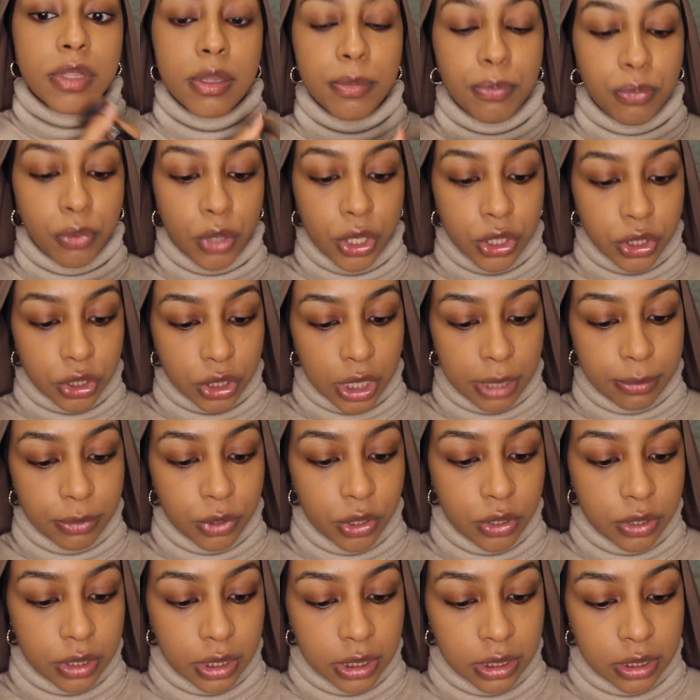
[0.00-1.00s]
The brush I'm
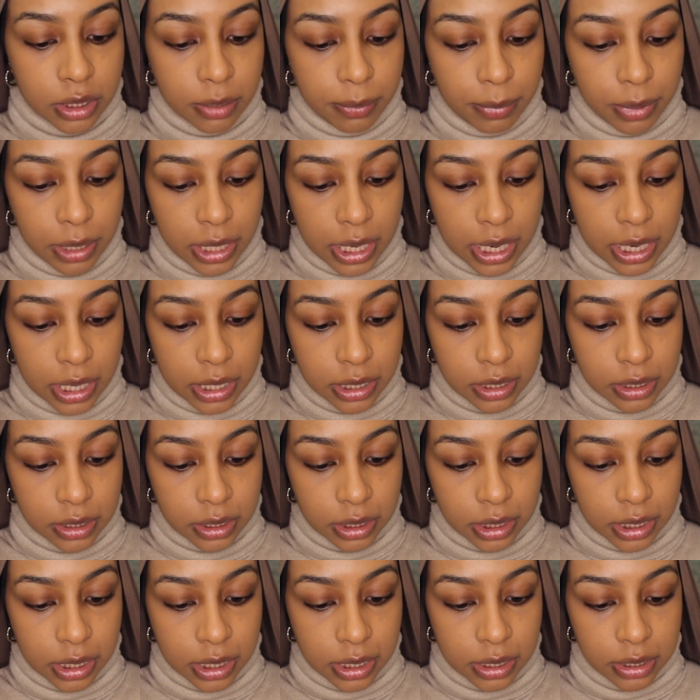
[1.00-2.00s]
using to
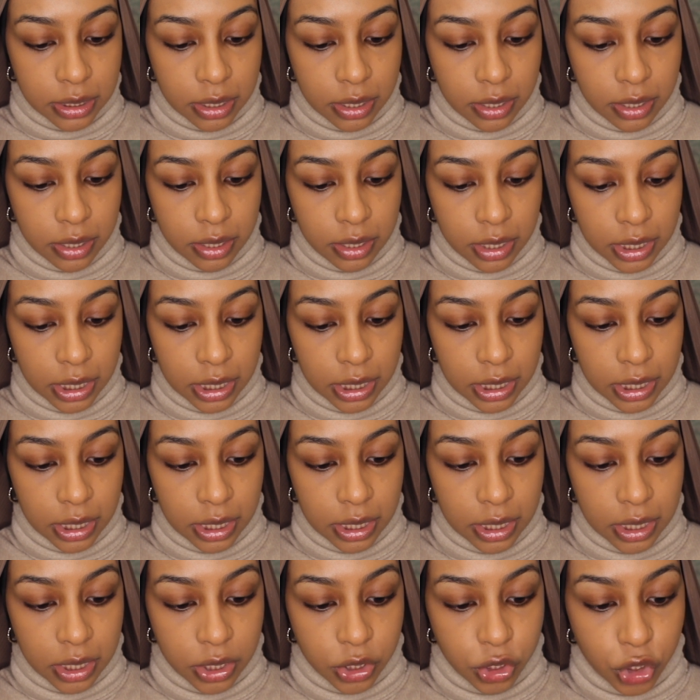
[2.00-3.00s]
blend is
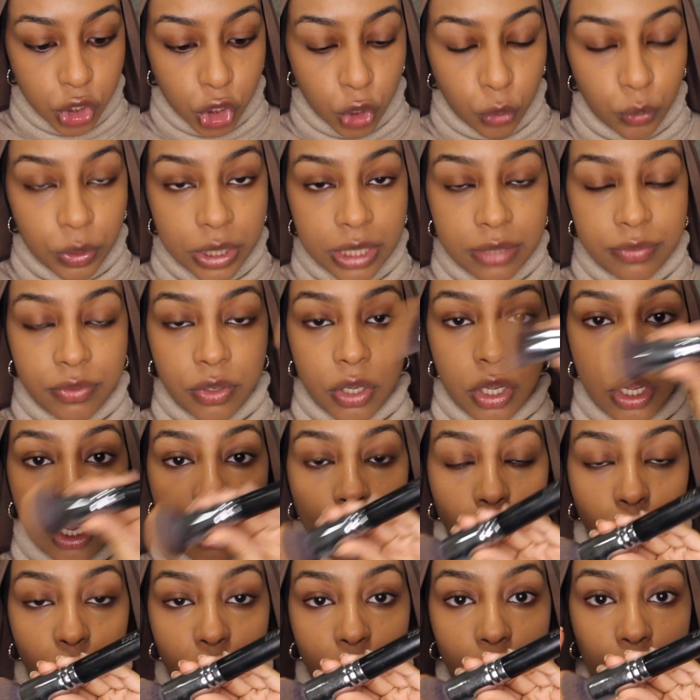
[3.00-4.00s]
the
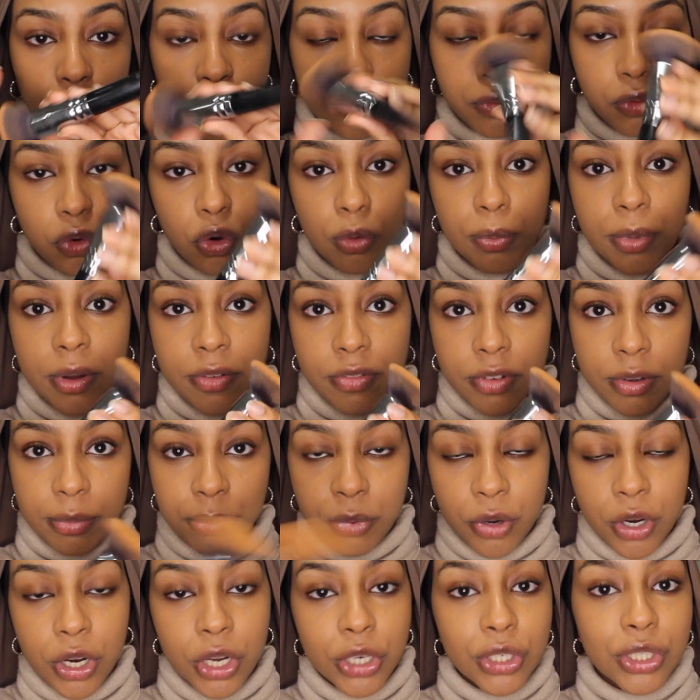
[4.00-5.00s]
Zoeva 104 Buffer
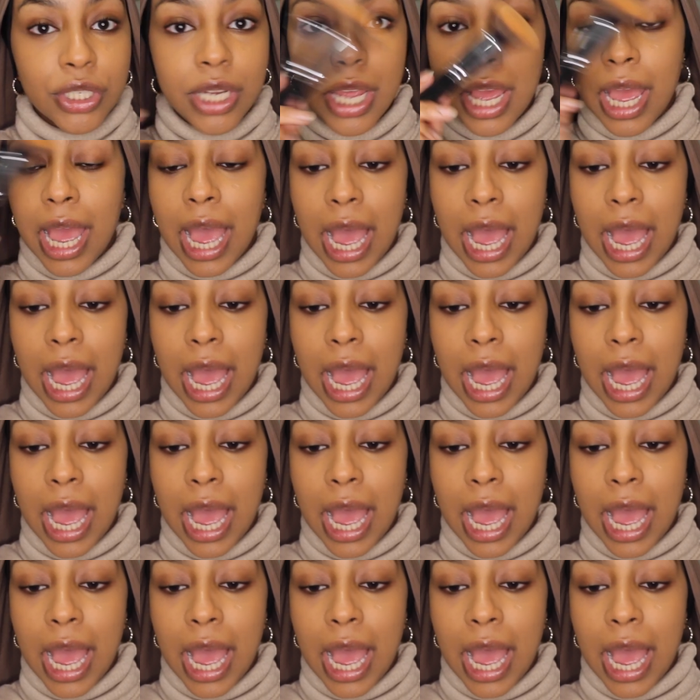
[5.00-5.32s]
Brush.